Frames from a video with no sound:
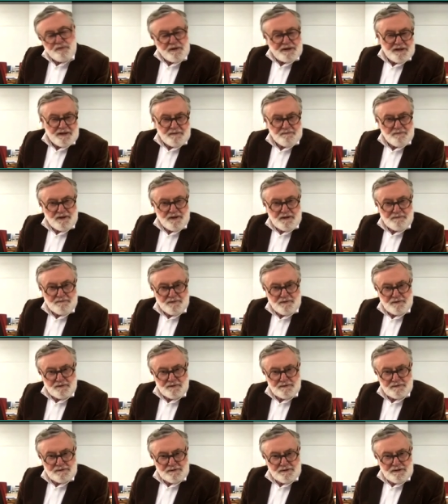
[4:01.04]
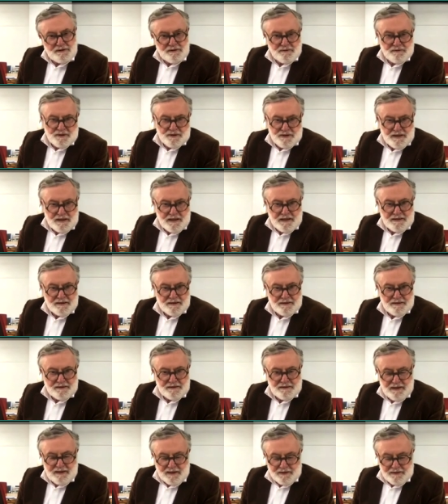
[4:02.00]
20 people who attended
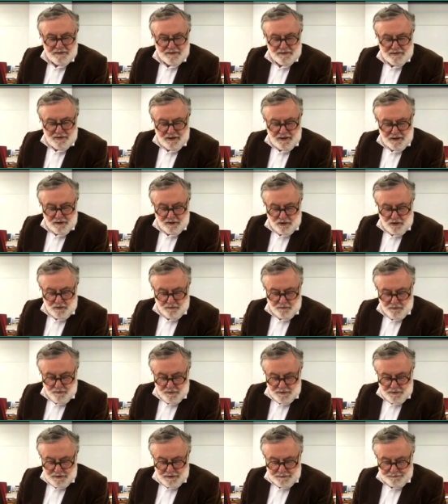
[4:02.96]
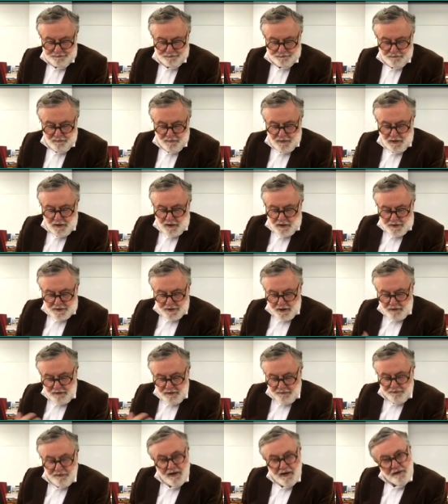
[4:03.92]
that conference.
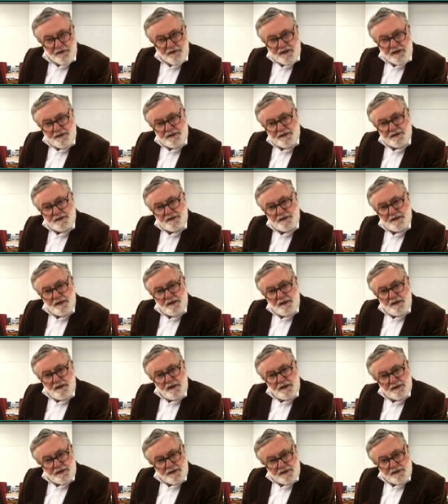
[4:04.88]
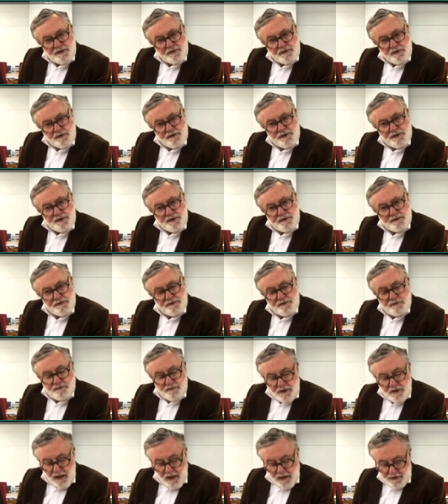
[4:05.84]
So FRS is a
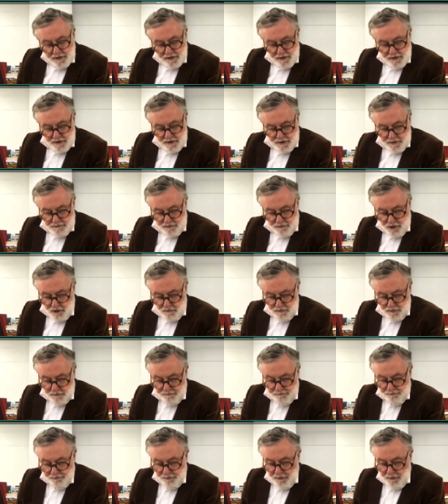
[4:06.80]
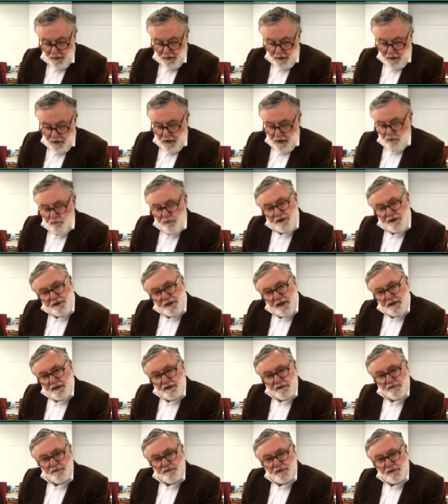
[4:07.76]
solution to this problem. We
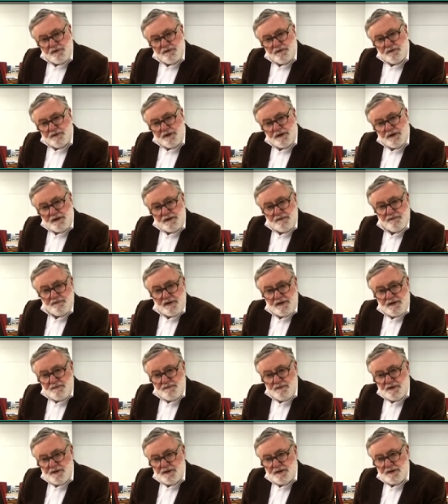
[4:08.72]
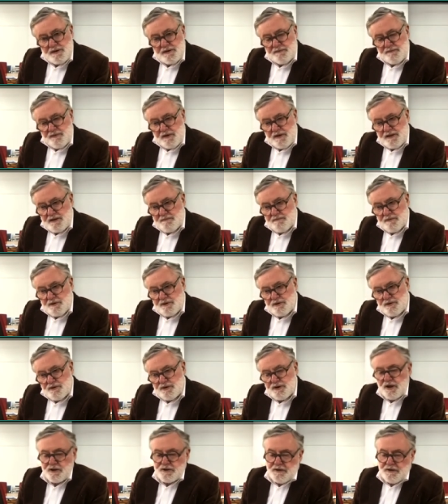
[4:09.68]
take the view that investment is
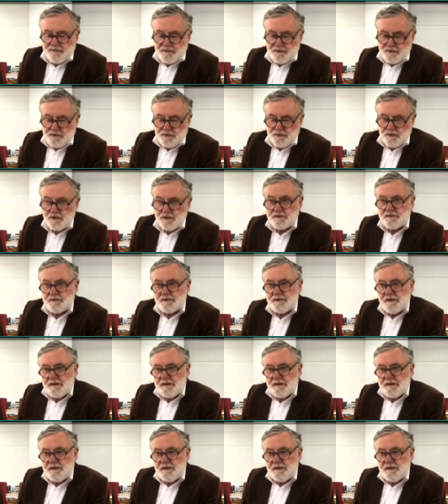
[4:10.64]
investment. You don't have to call it